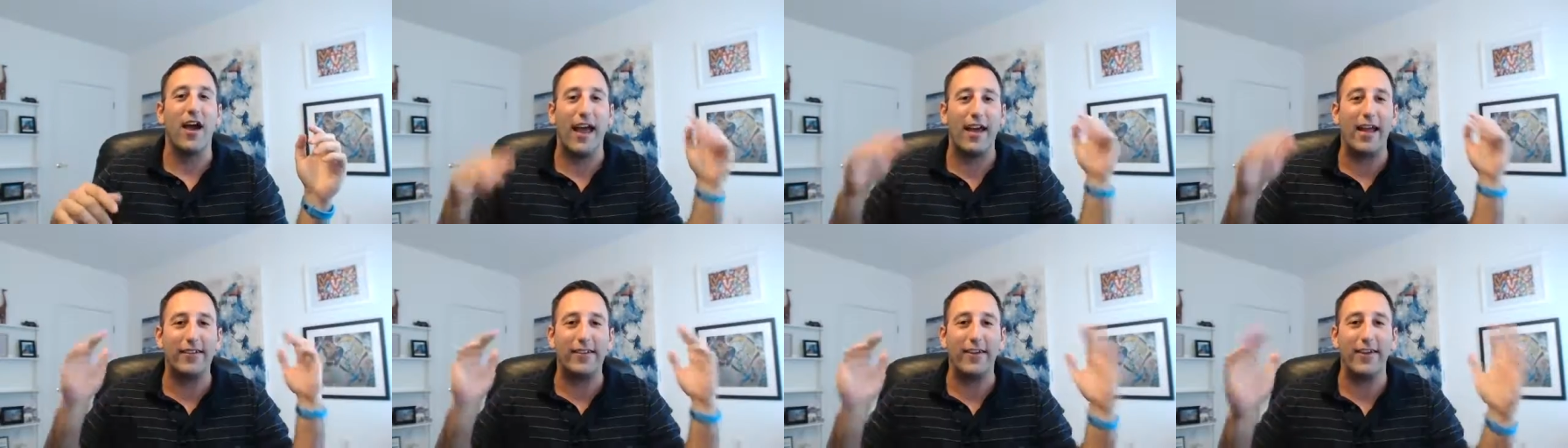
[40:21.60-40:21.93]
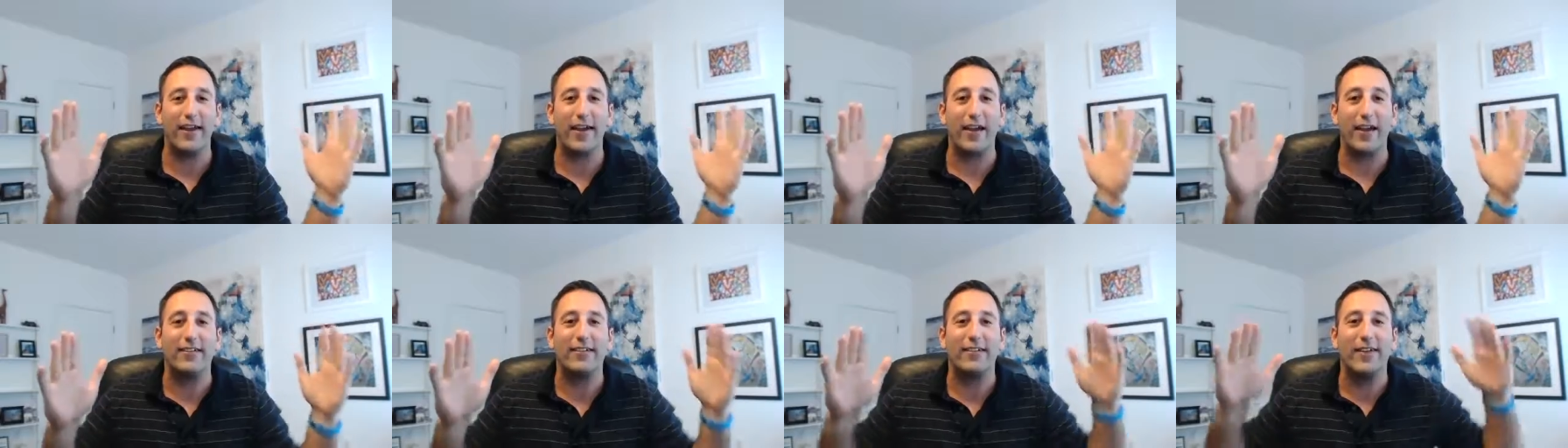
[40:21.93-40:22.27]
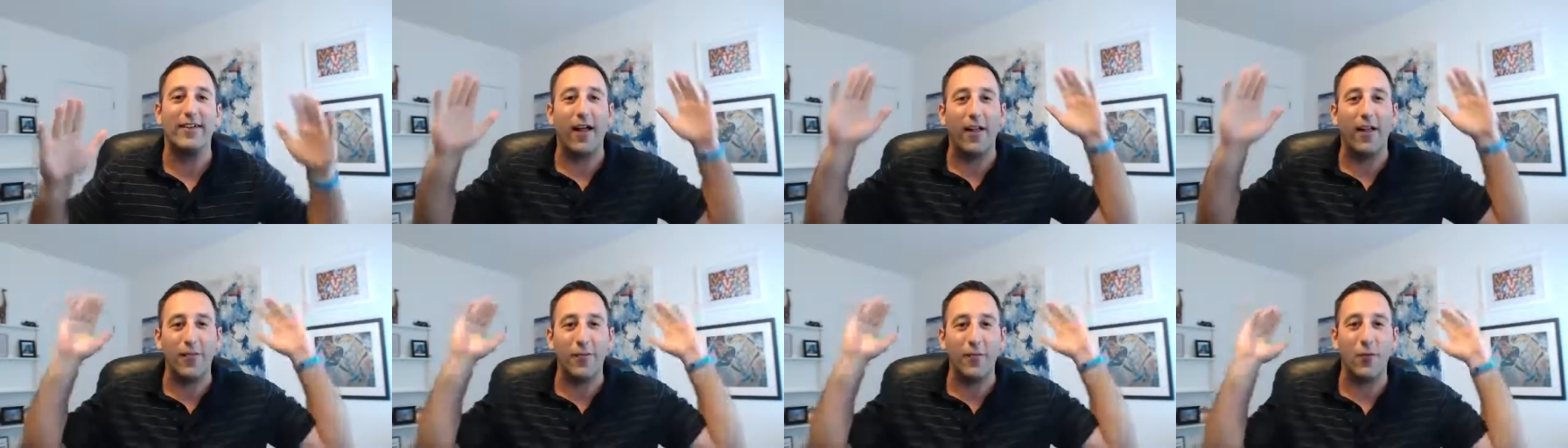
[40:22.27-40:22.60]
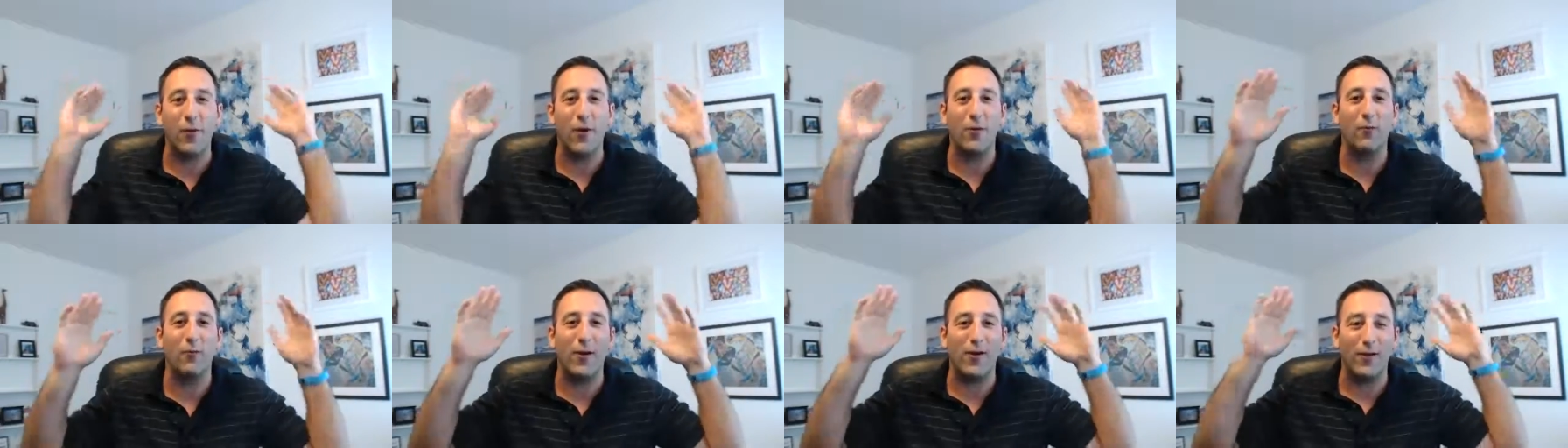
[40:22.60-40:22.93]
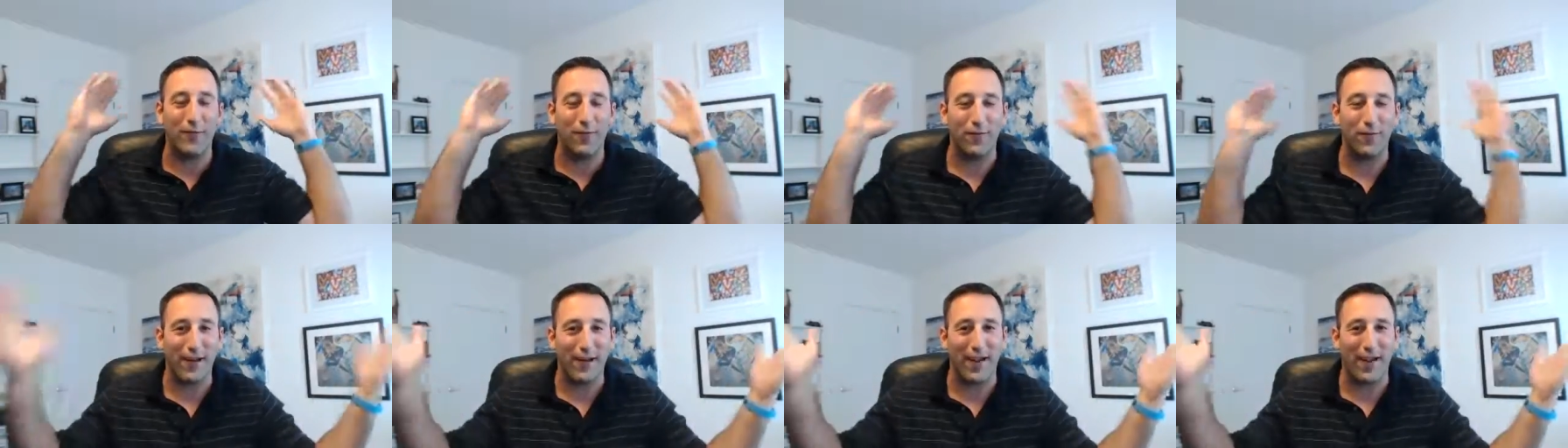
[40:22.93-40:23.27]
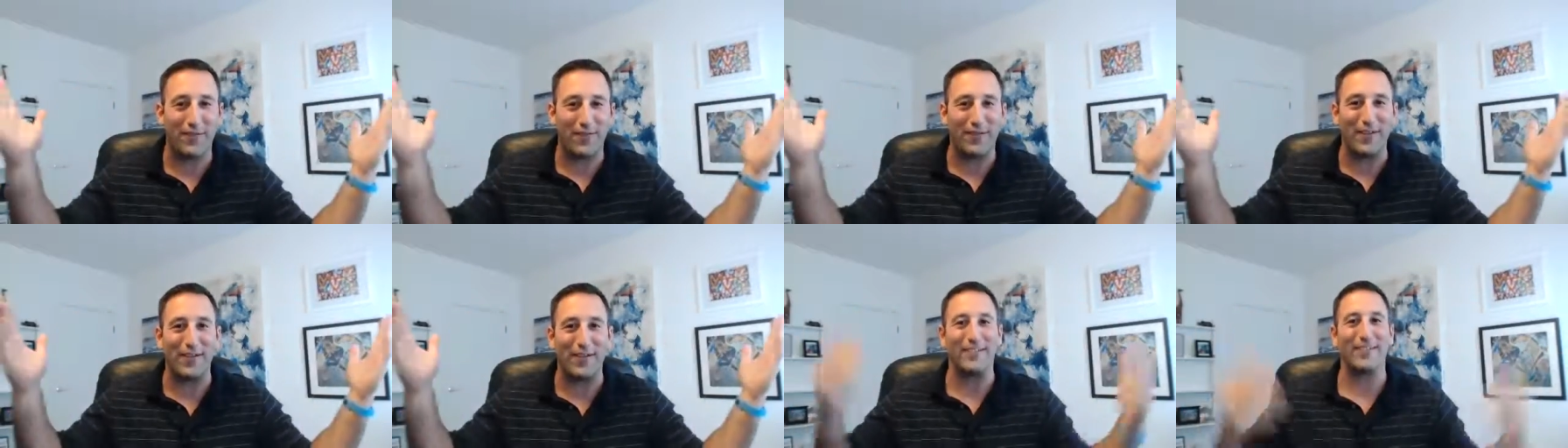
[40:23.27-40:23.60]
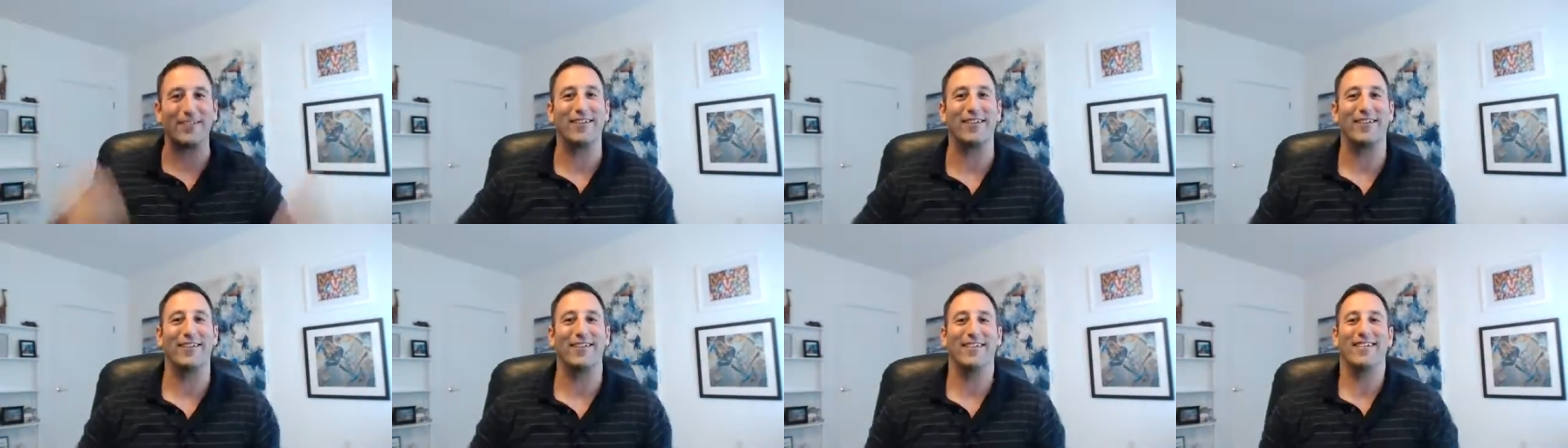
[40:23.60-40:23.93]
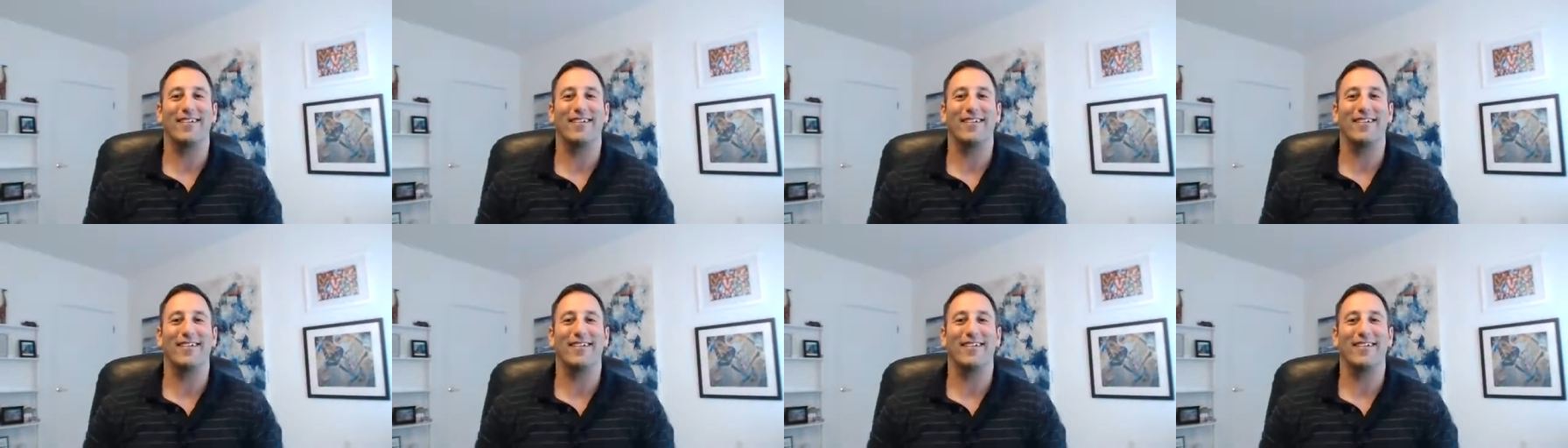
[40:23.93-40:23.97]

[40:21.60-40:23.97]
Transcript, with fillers: Antia, tell everyone what your free gift is.